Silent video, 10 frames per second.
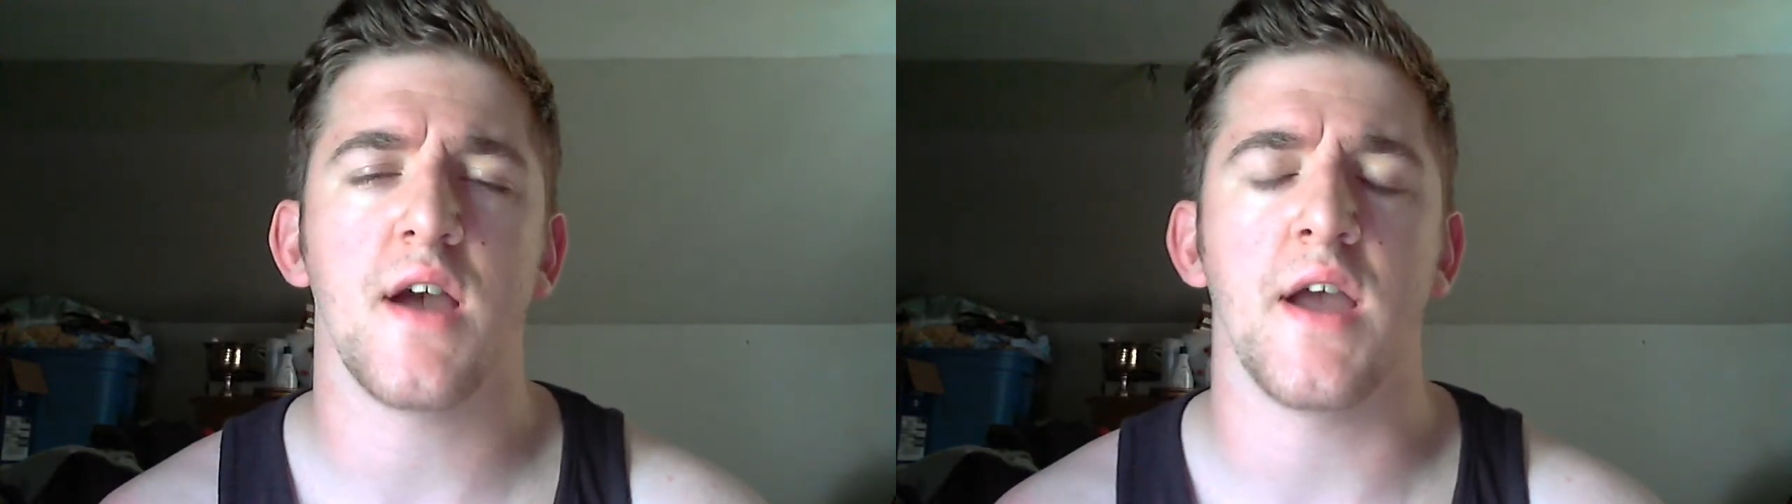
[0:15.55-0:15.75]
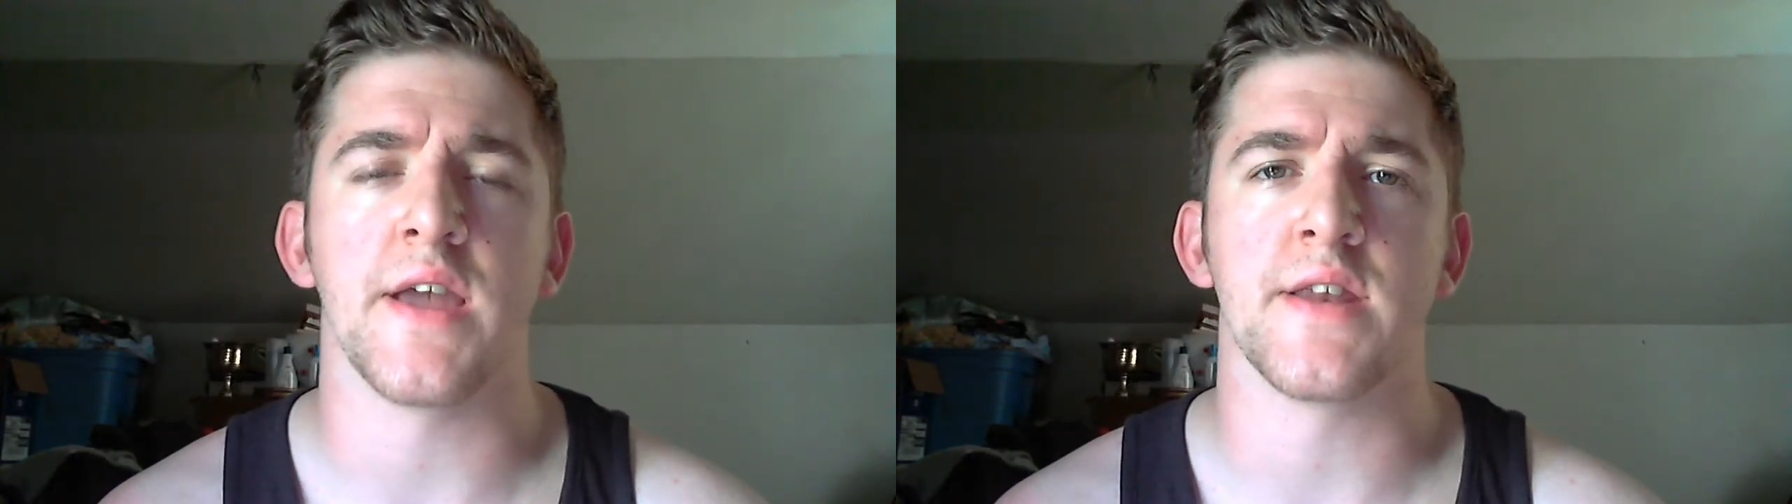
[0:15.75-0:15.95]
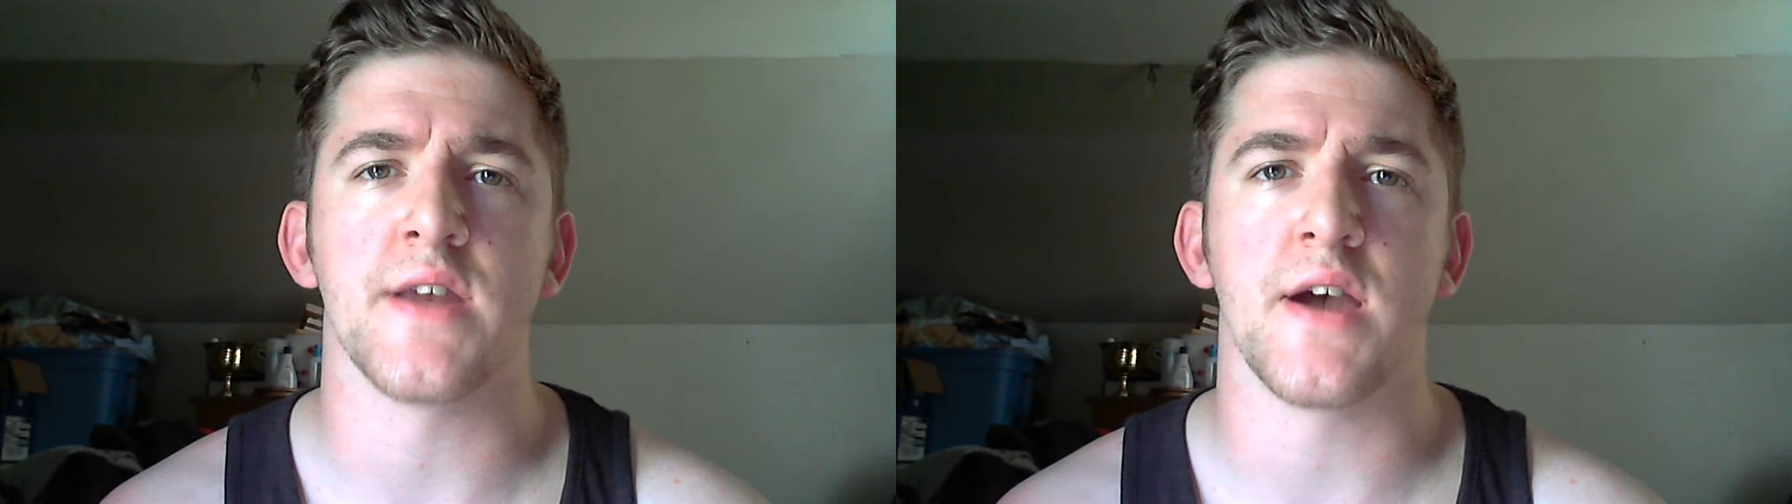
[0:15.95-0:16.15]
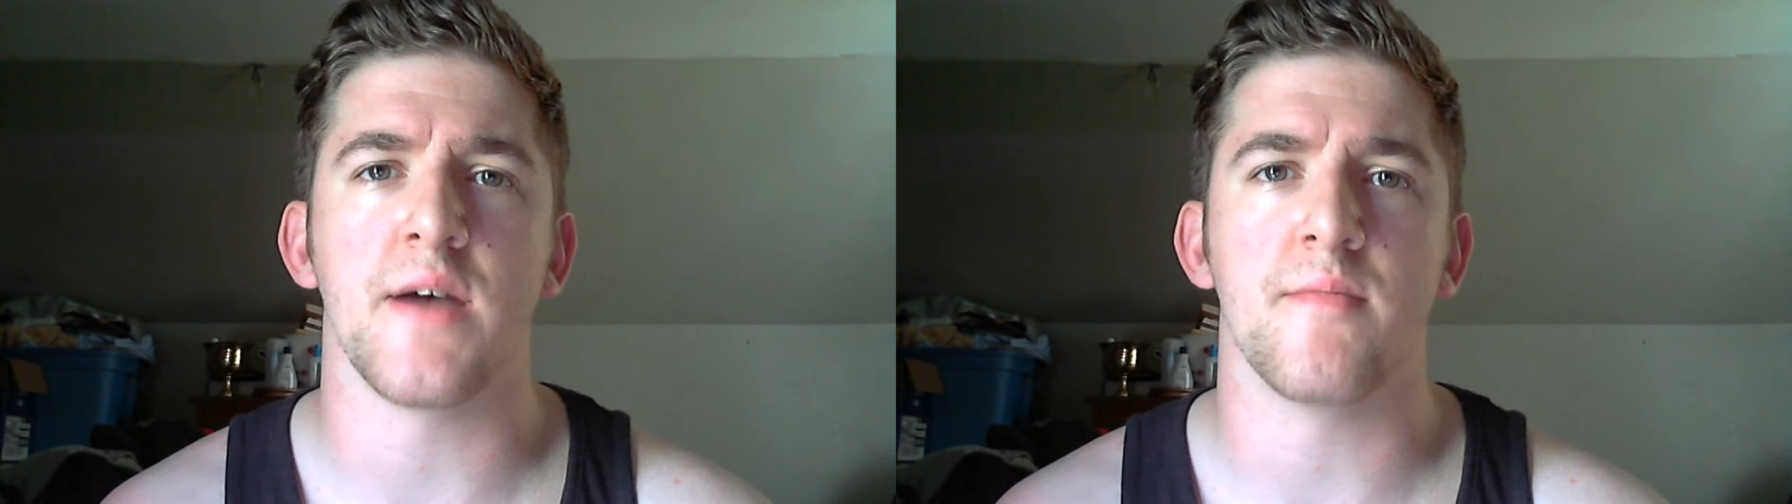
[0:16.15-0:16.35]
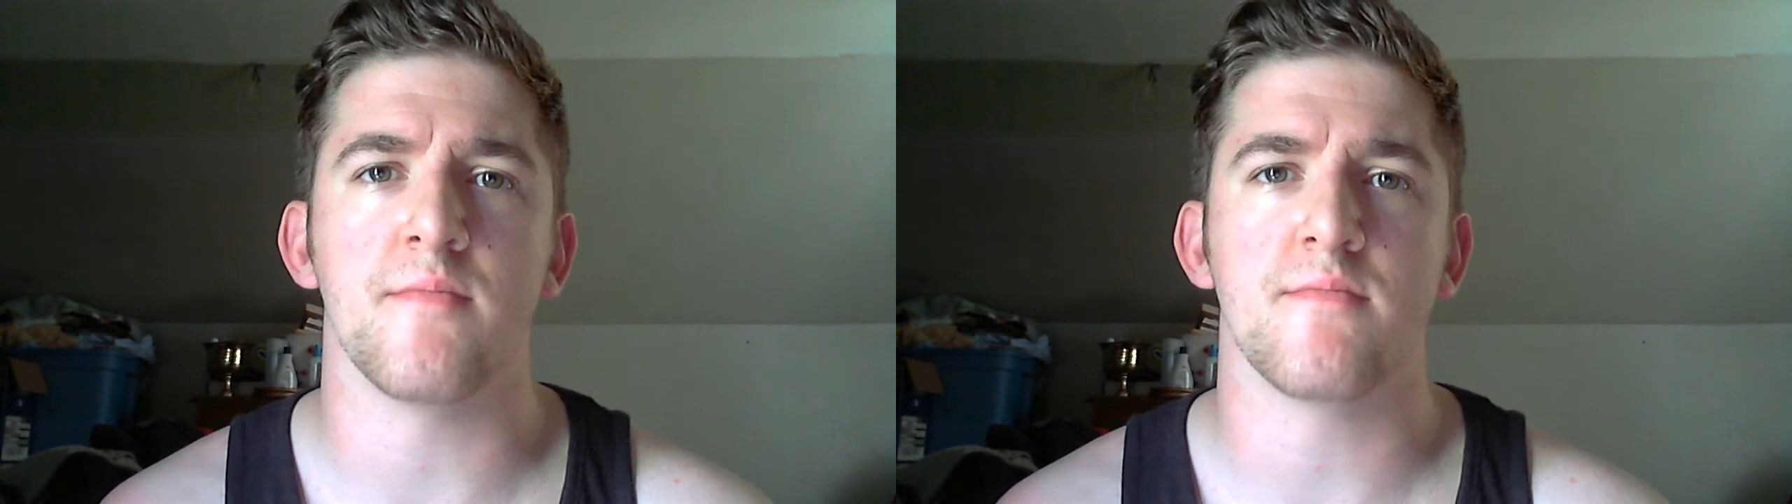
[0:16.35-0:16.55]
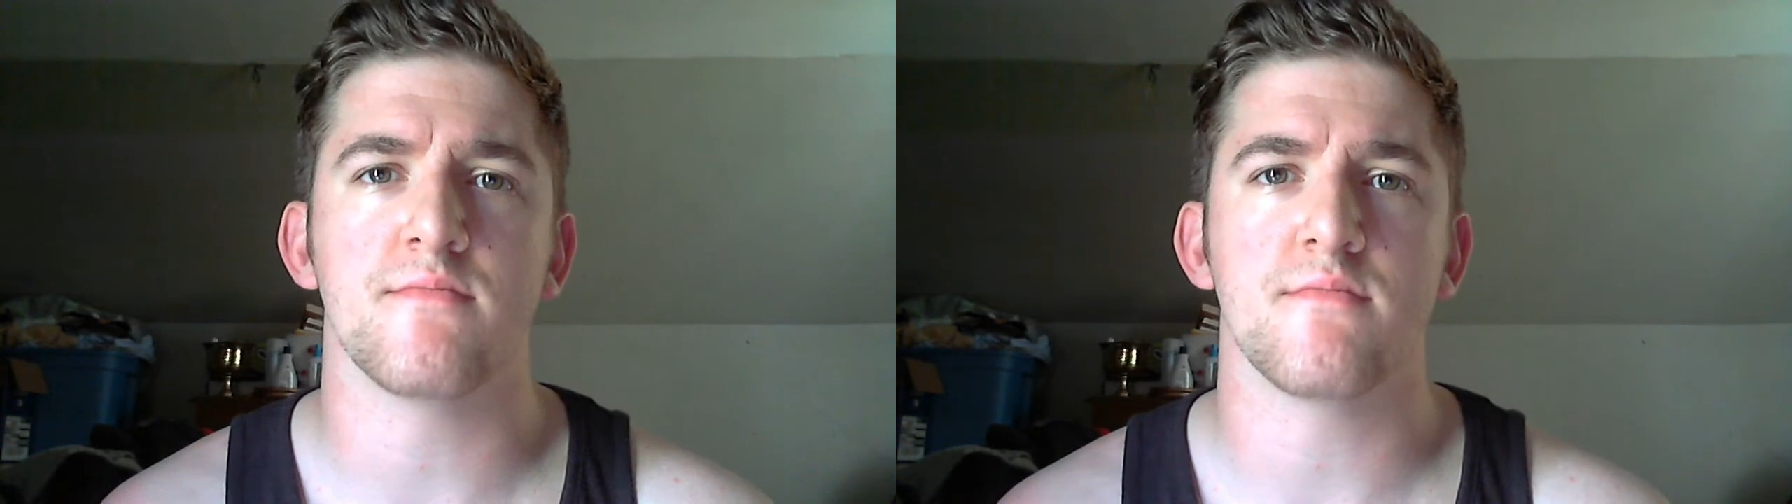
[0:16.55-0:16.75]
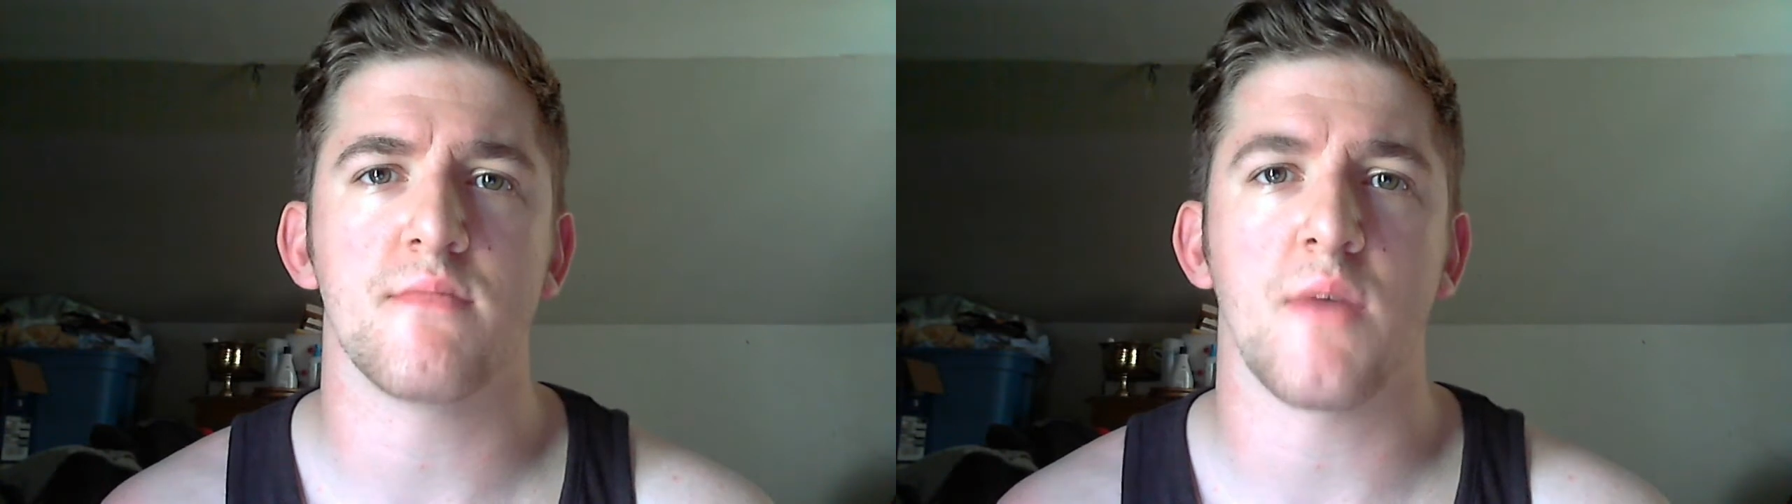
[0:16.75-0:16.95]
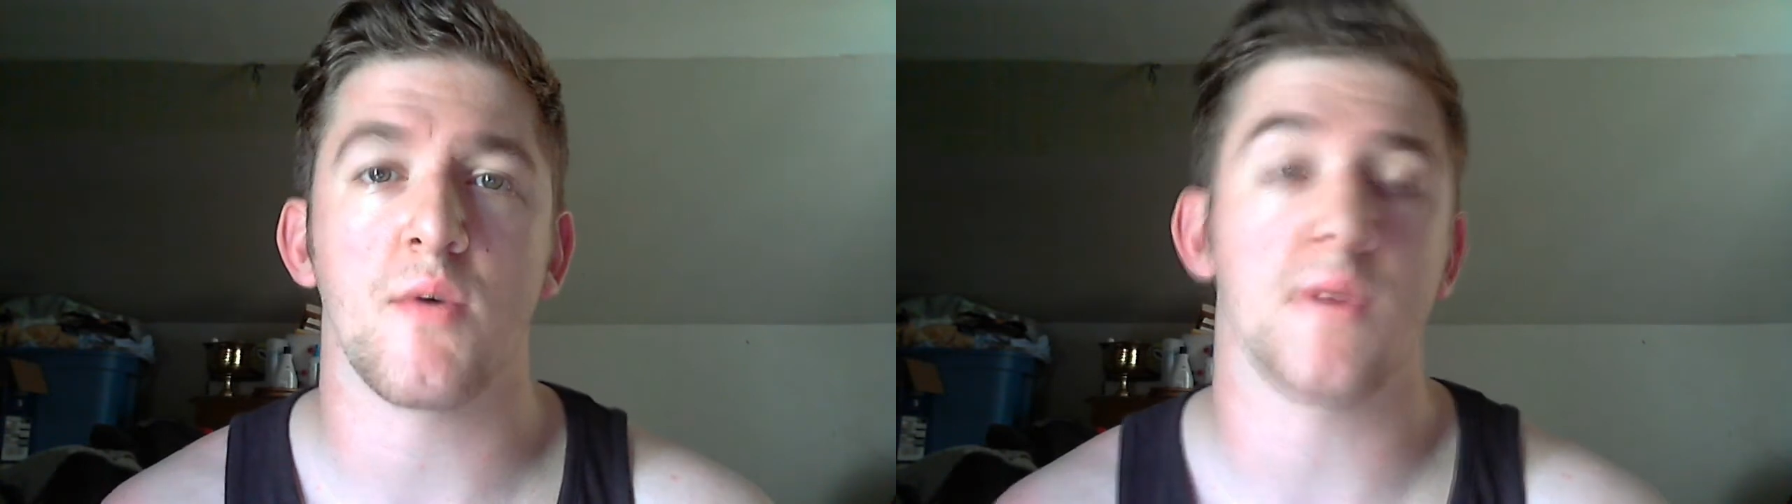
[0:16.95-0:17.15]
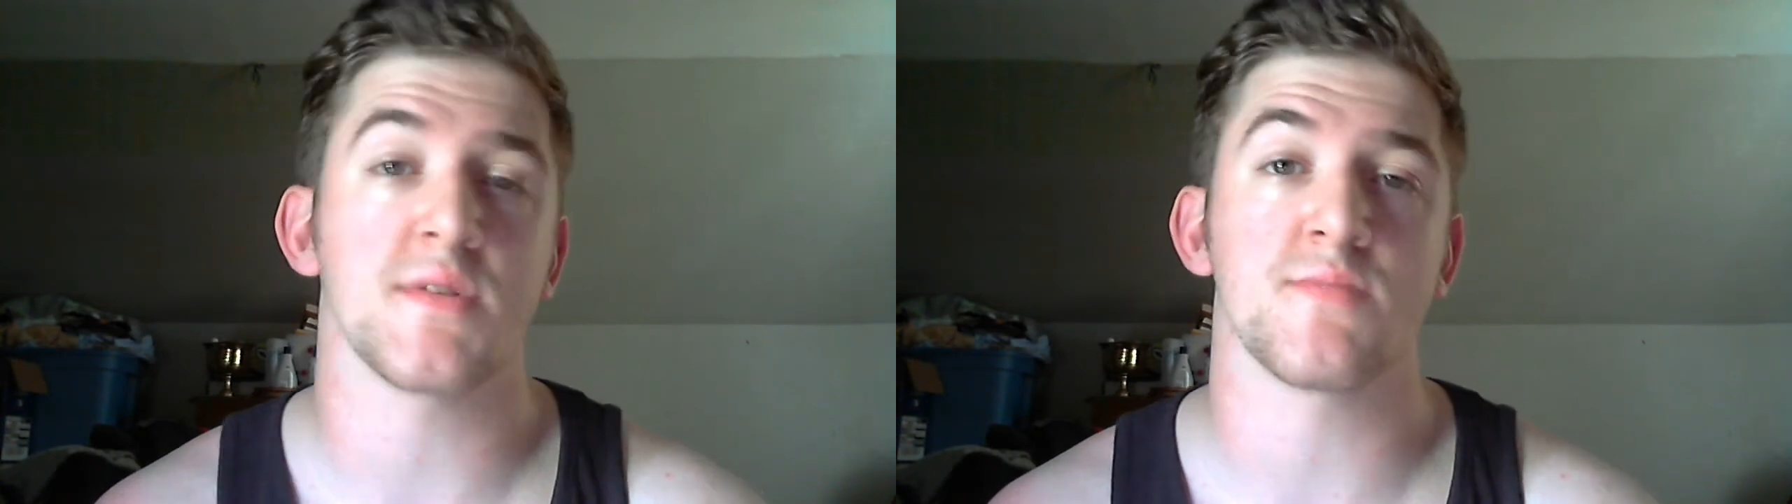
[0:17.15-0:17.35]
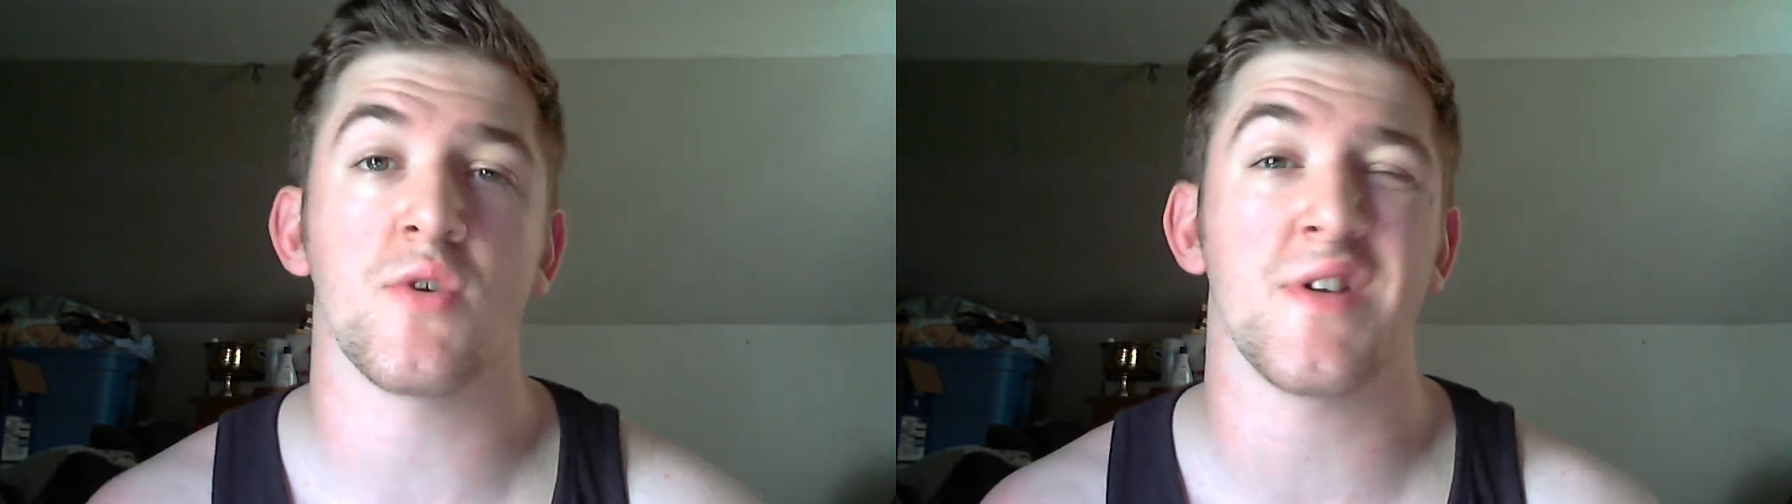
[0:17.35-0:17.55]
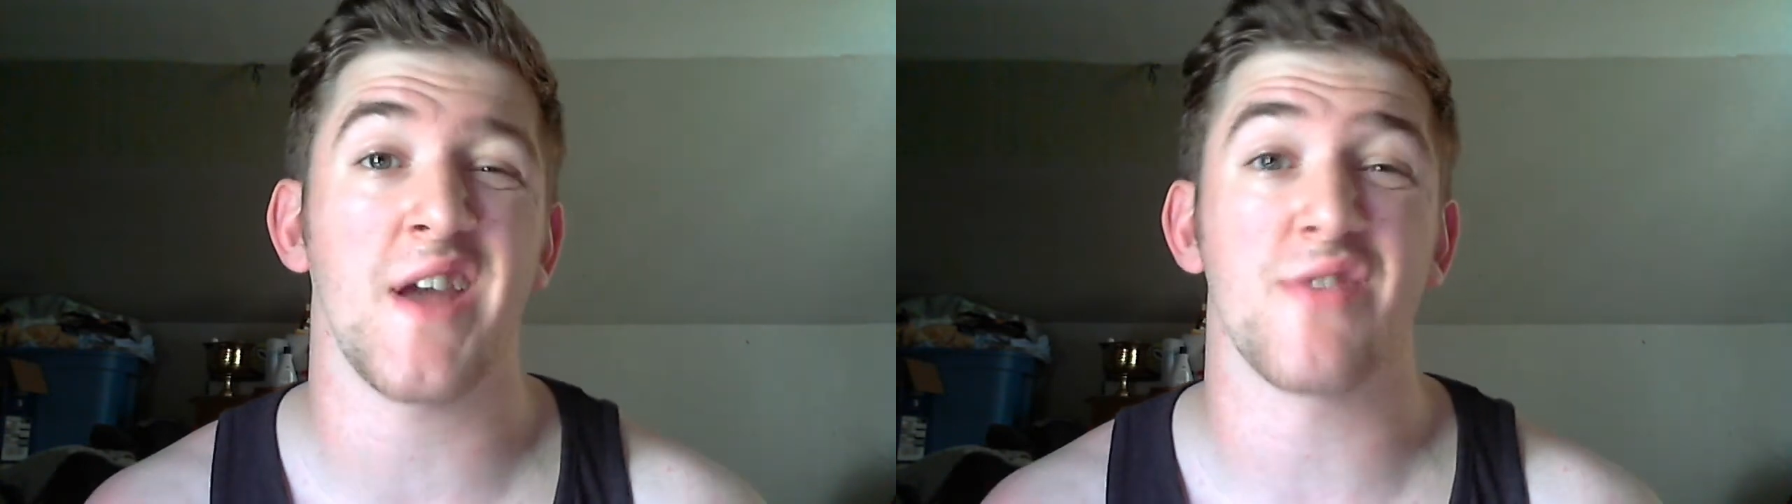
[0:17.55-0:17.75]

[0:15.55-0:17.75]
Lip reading: and I woke up this morning and I